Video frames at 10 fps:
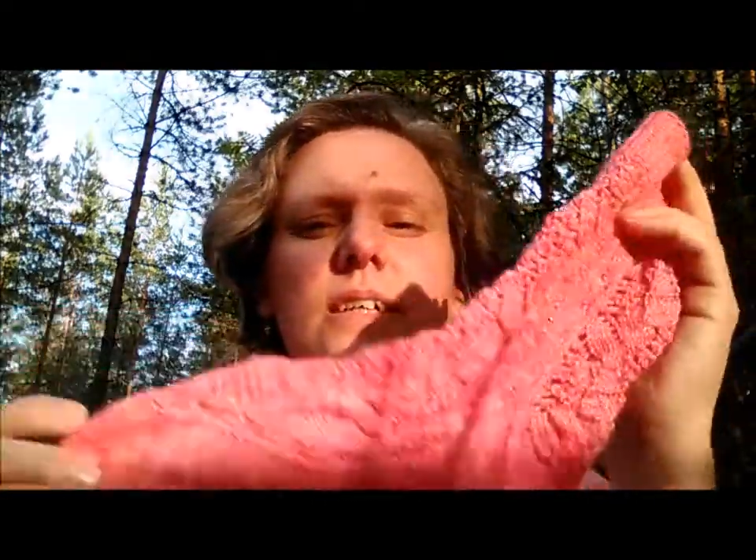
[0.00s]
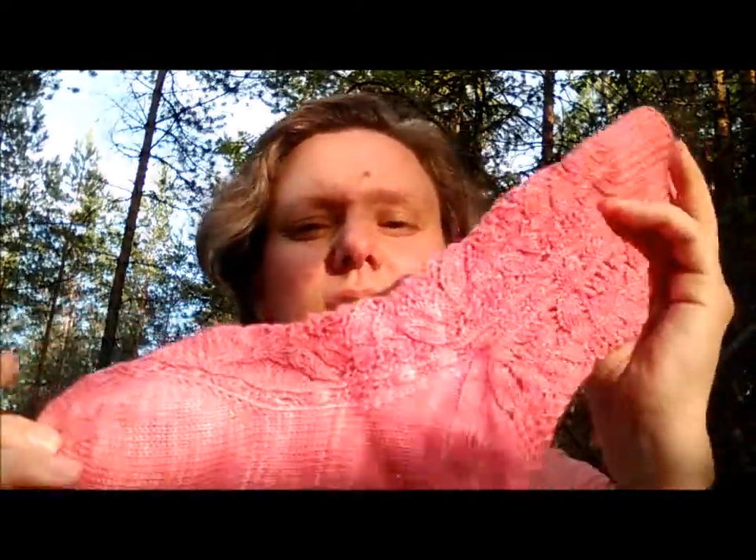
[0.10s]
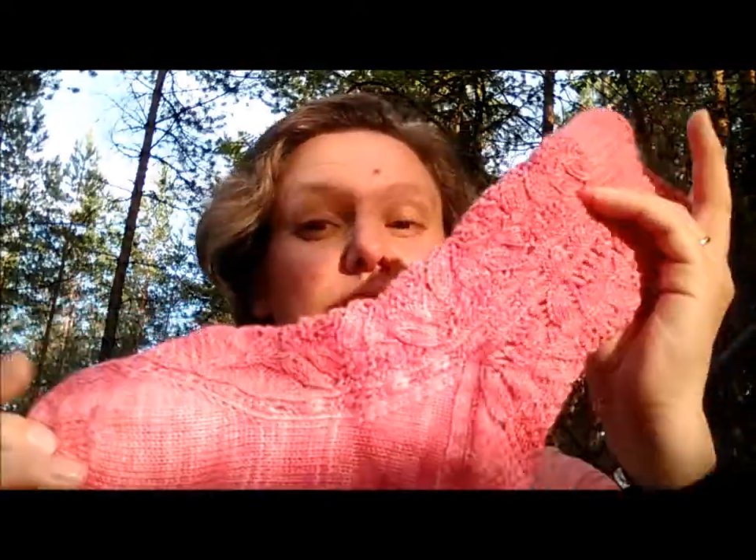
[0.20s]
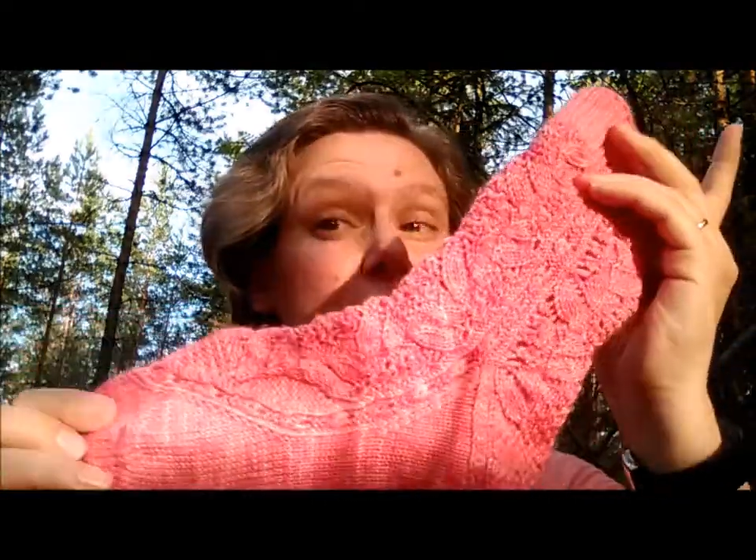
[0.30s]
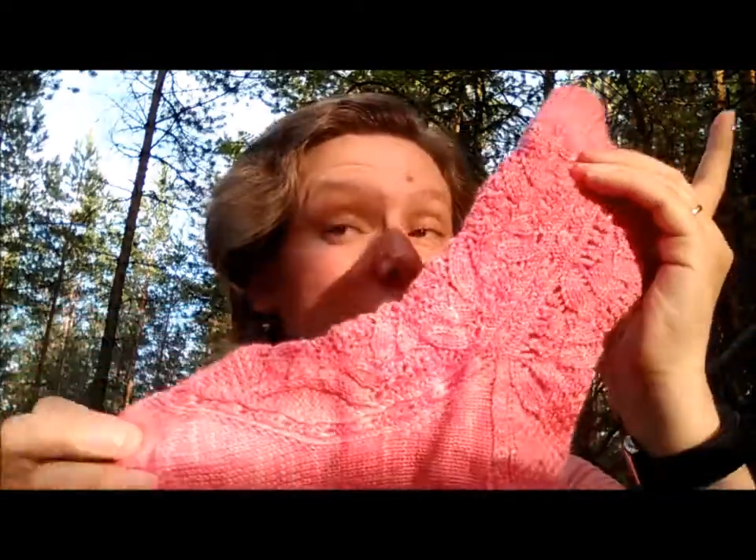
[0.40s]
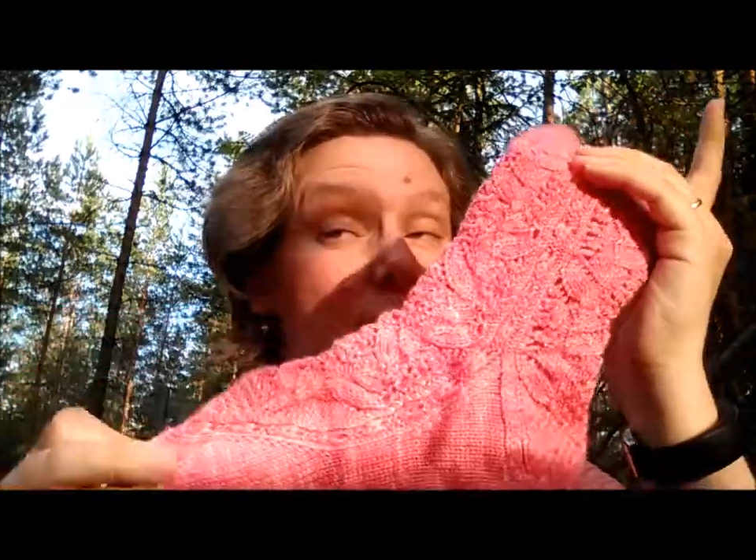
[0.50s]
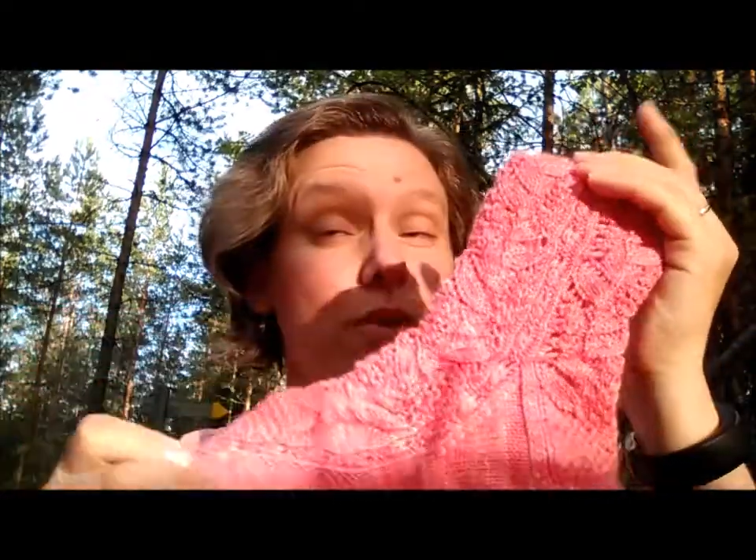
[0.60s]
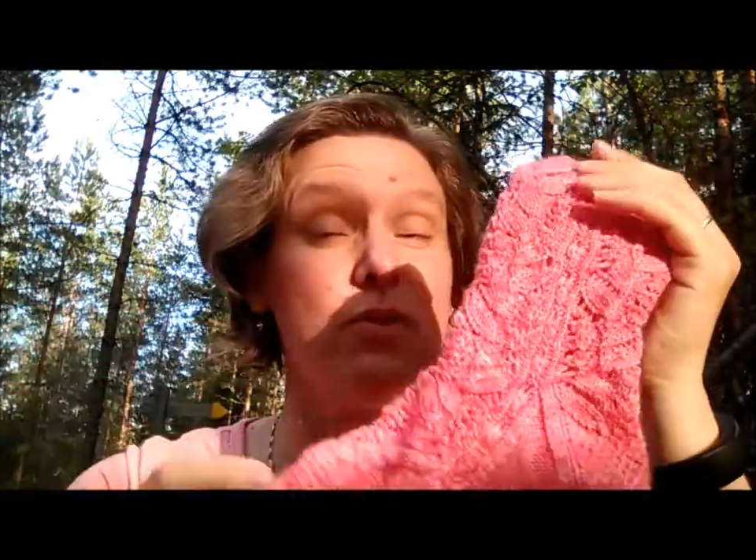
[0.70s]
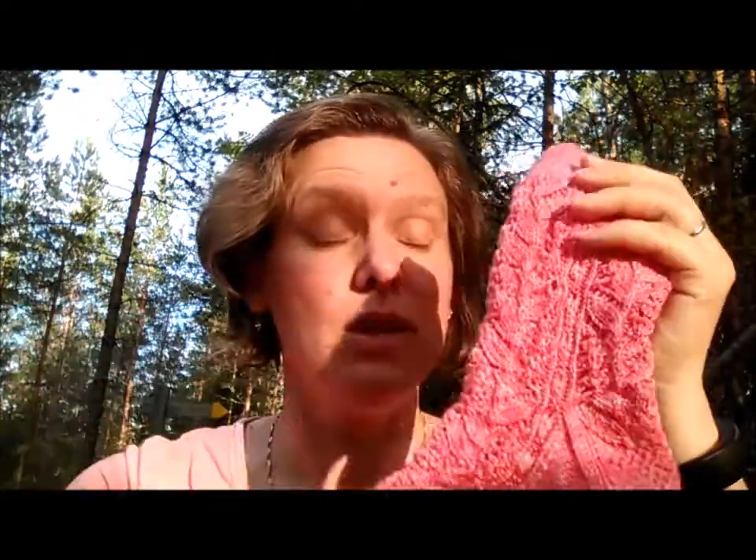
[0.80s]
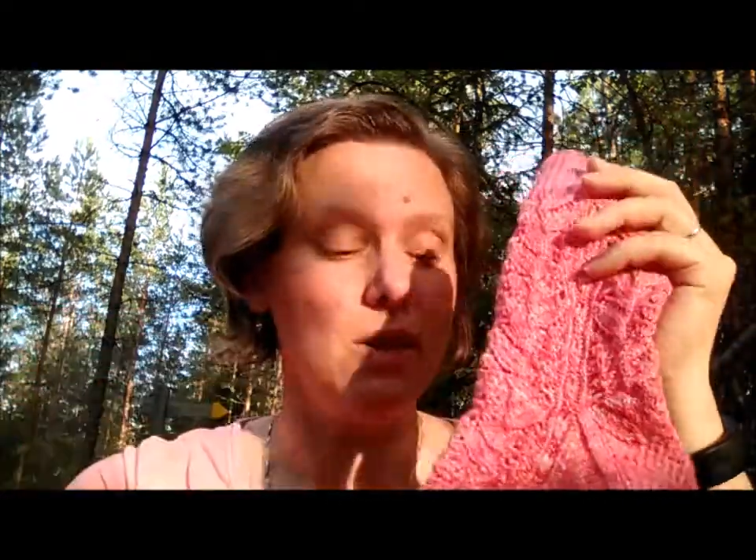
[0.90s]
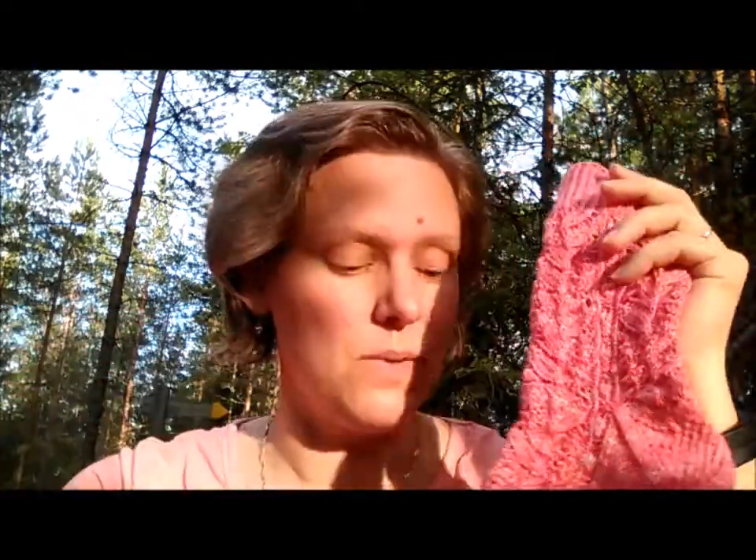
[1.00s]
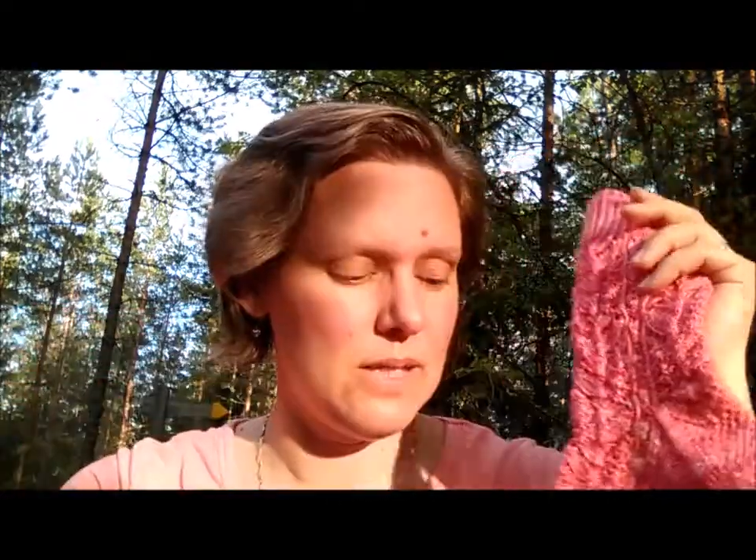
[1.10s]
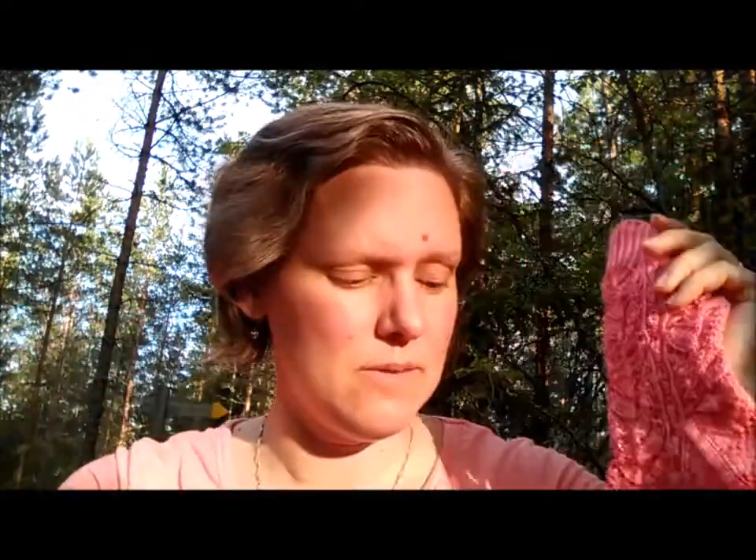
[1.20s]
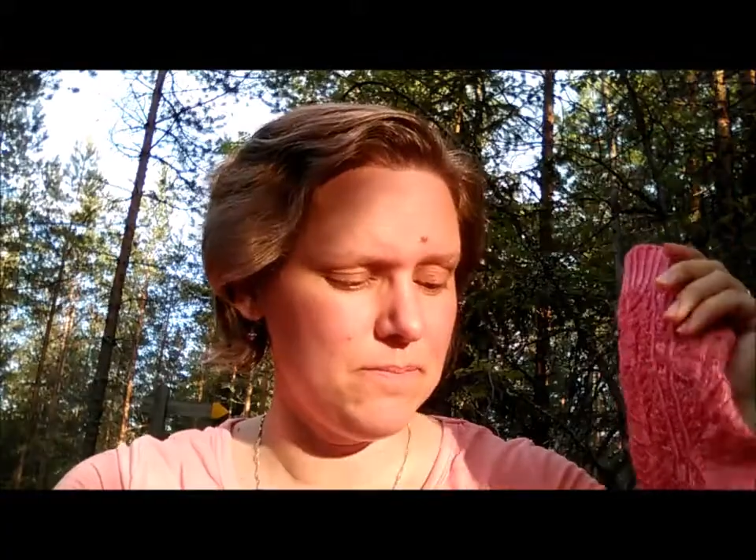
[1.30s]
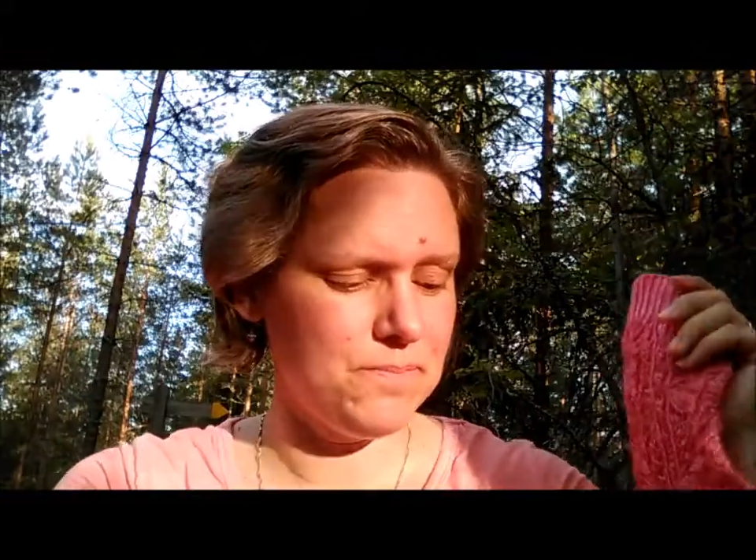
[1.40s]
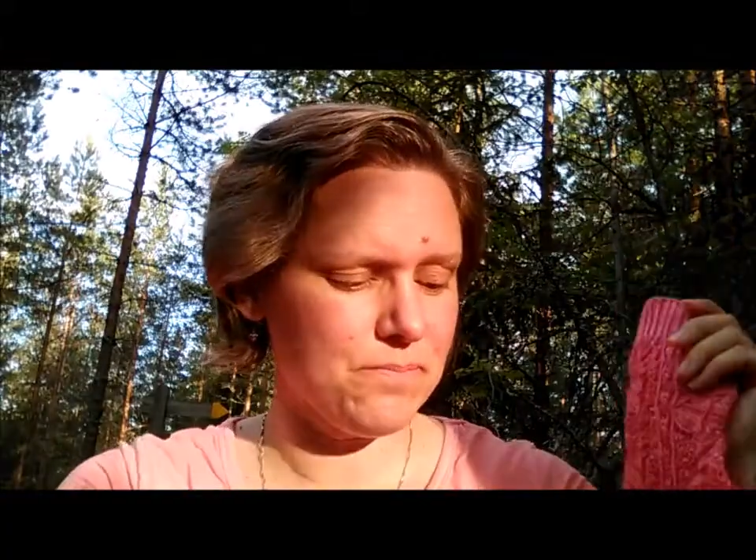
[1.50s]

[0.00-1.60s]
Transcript: They fit me really well.